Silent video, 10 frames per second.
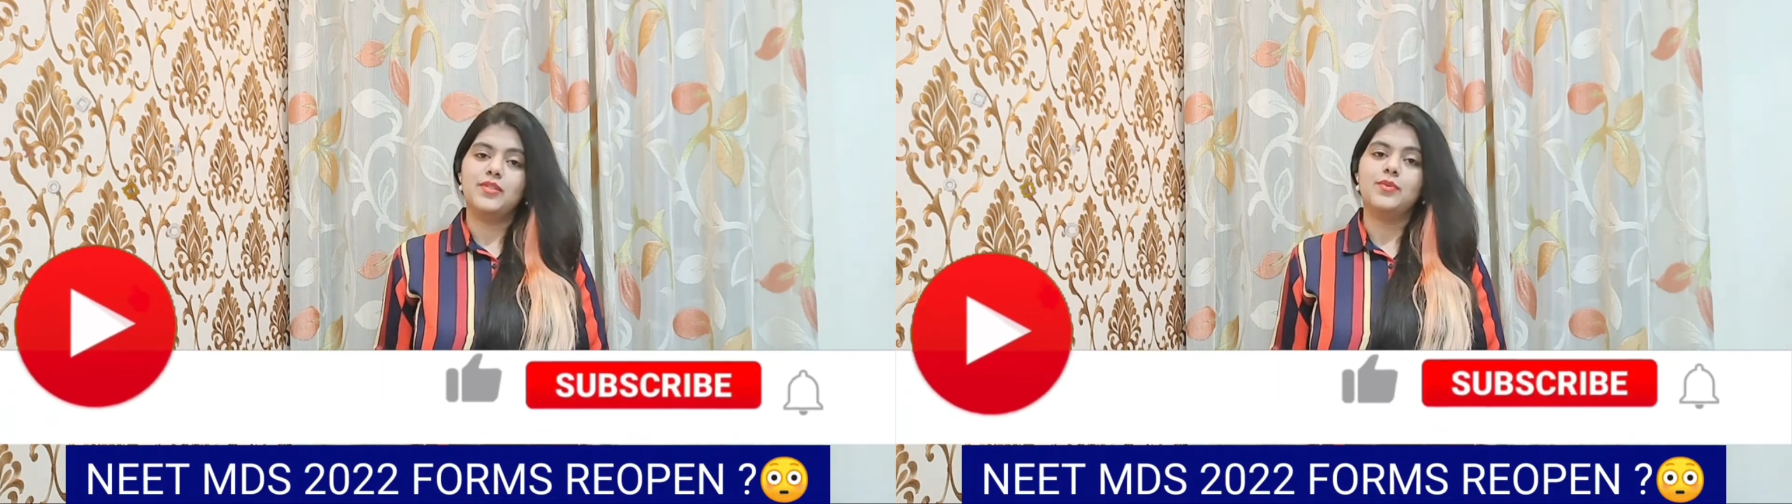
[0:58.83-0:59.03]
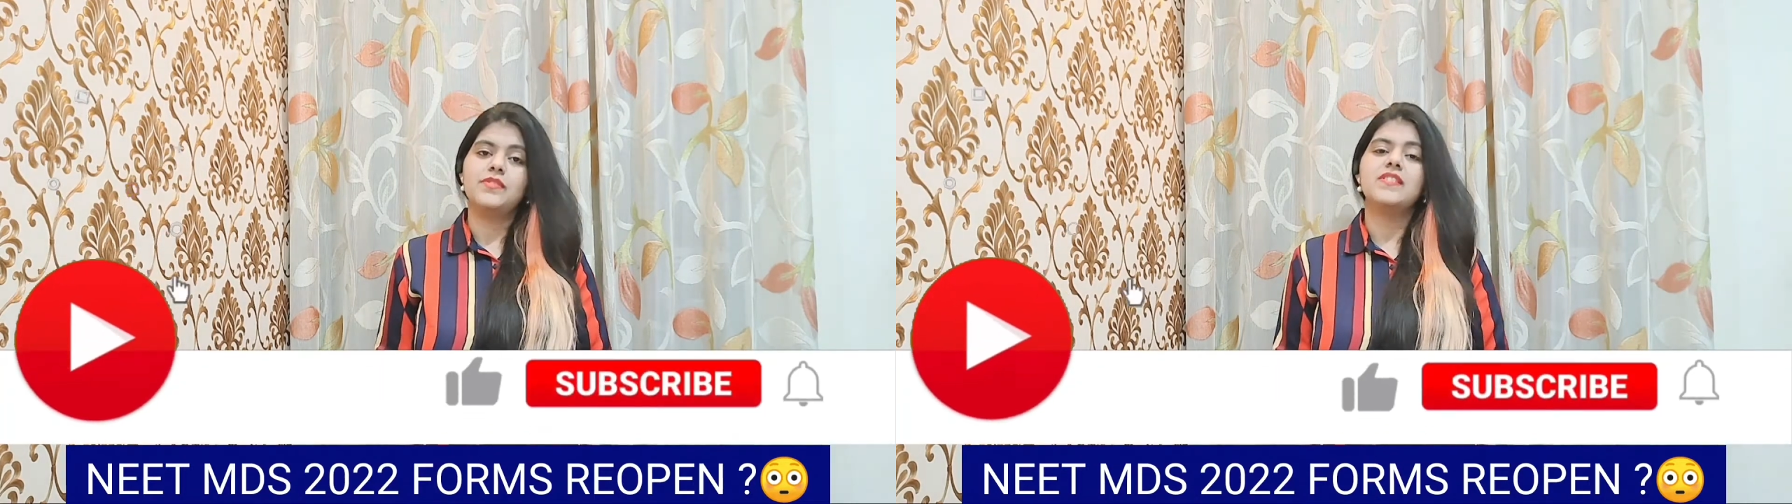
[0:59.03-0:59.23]

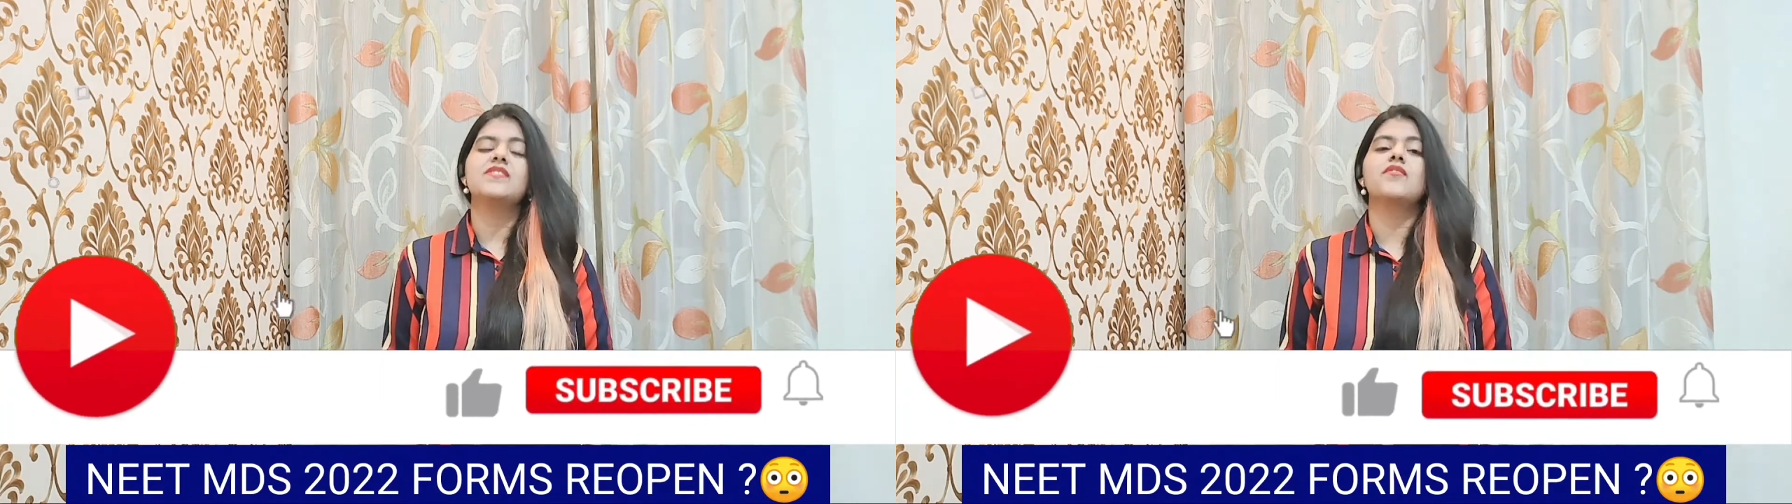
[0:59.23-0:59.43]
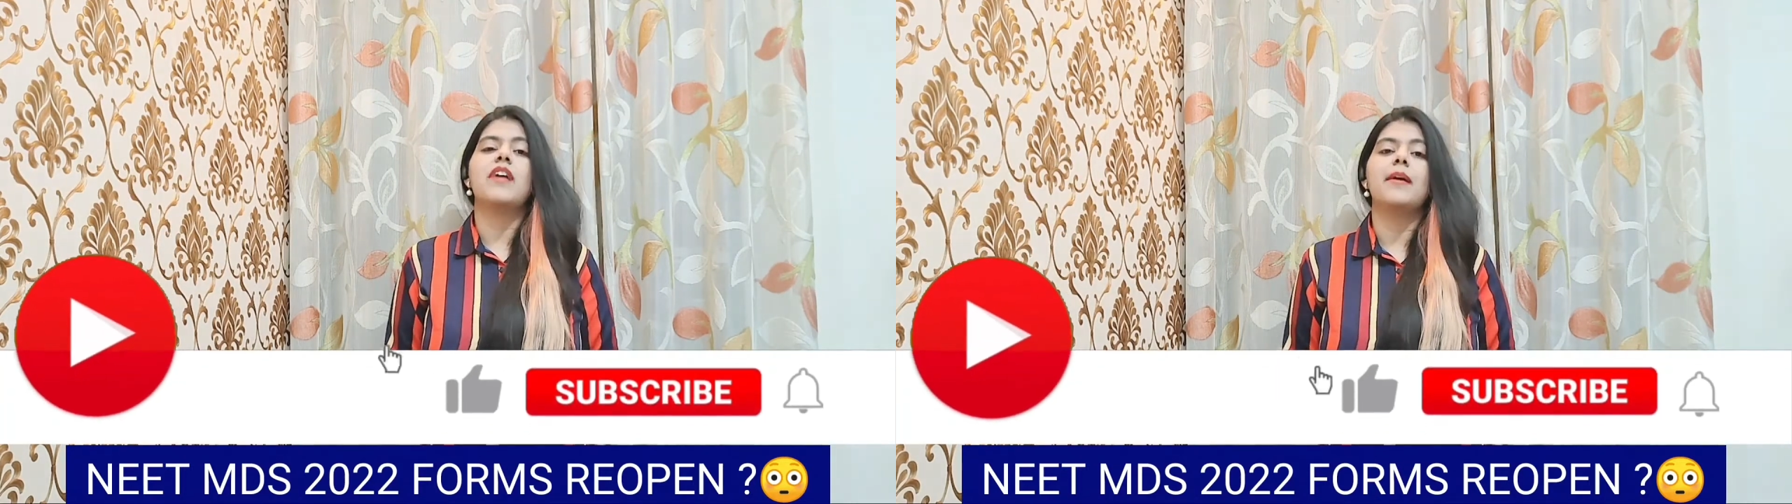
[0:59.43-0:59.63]
do
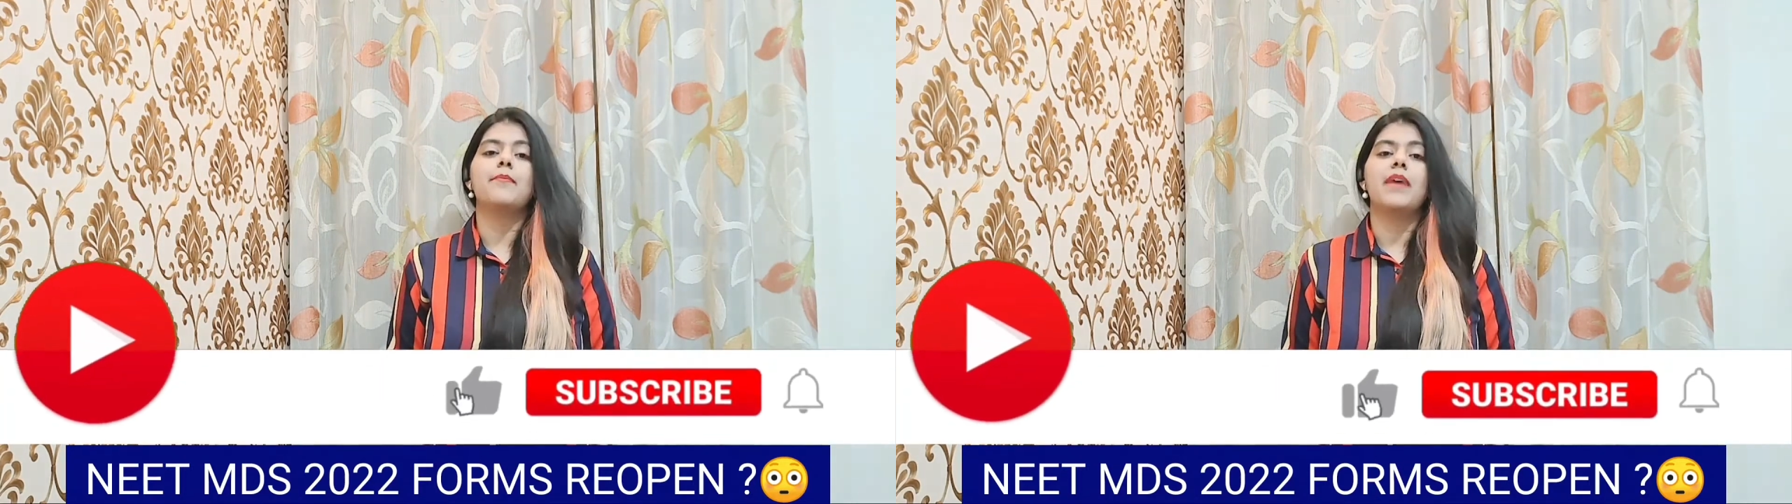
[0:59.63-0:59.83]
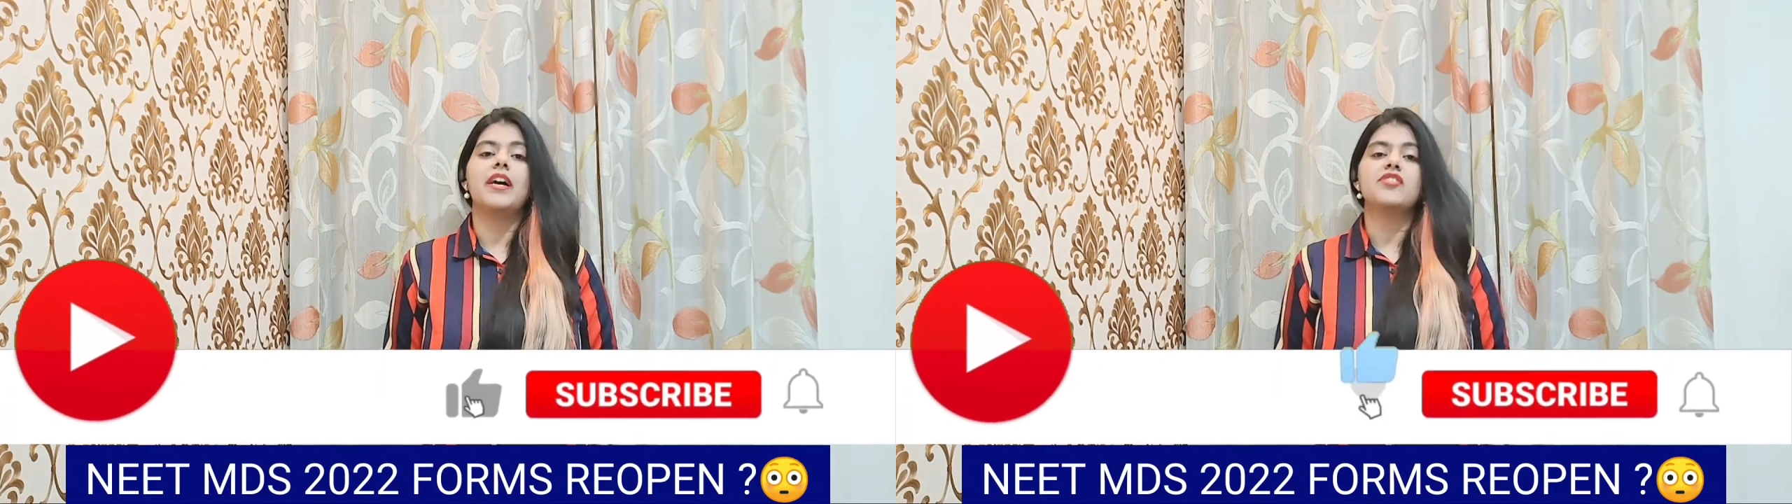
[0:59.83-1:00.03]
subscribe my